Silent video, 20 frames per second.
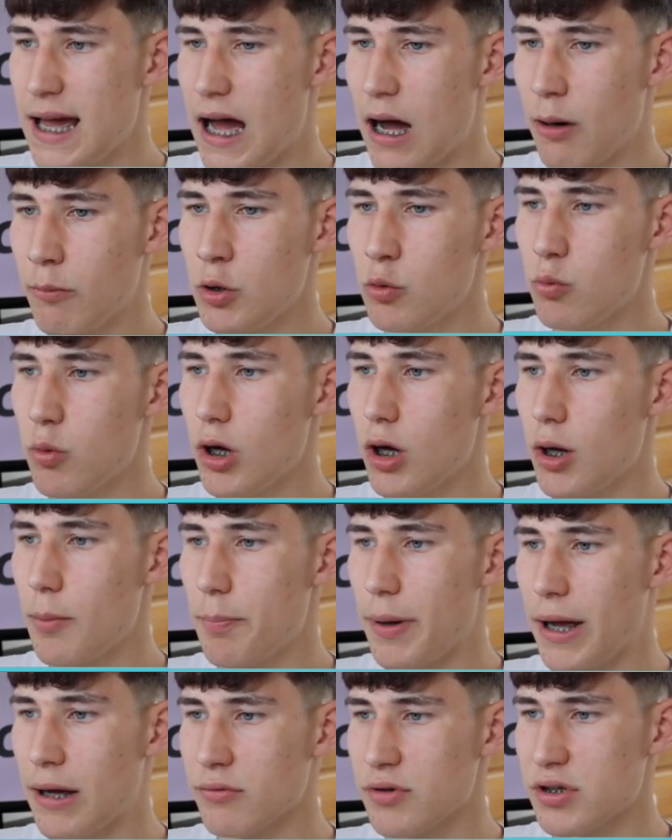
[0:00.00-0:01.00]
and we were
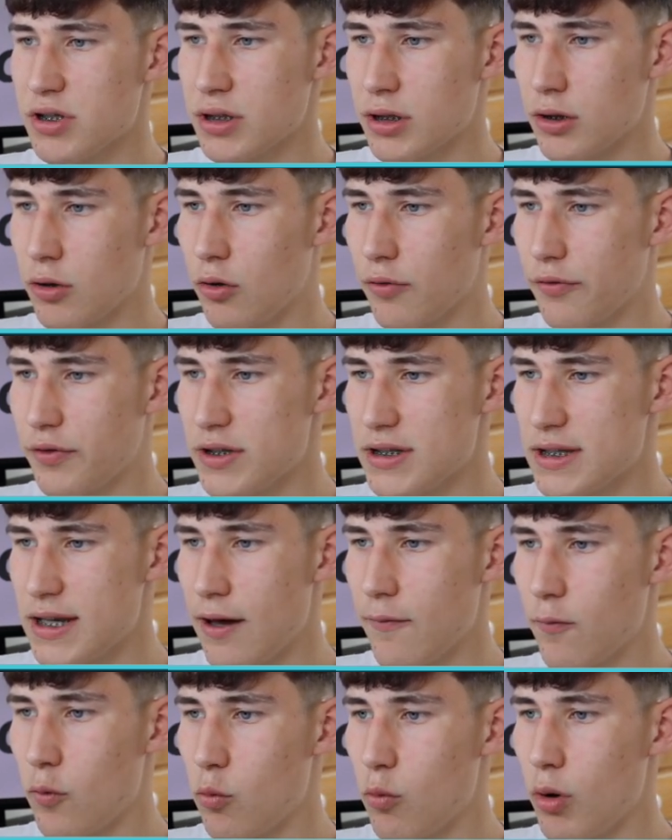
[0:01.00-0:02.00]
bouncing off this
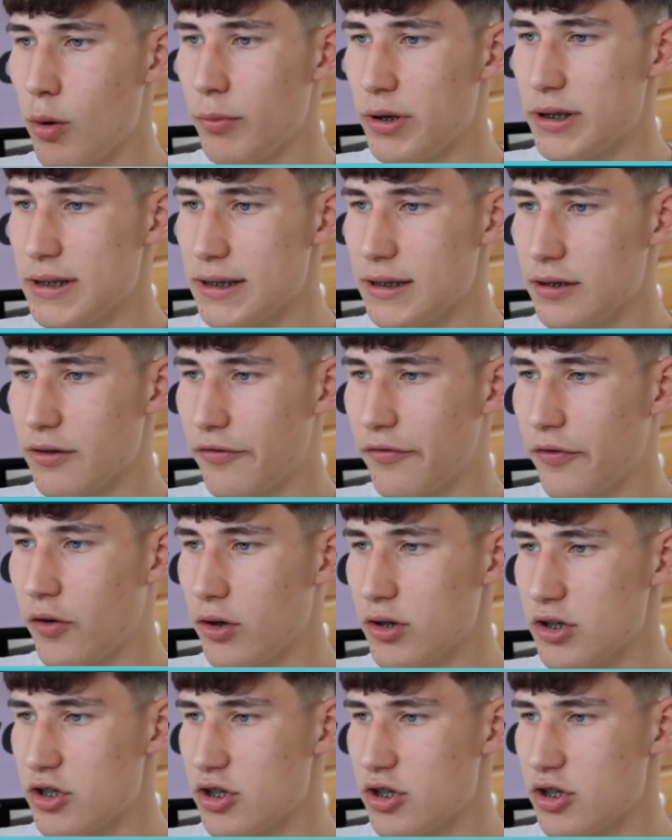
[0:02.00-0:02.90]
level when we did find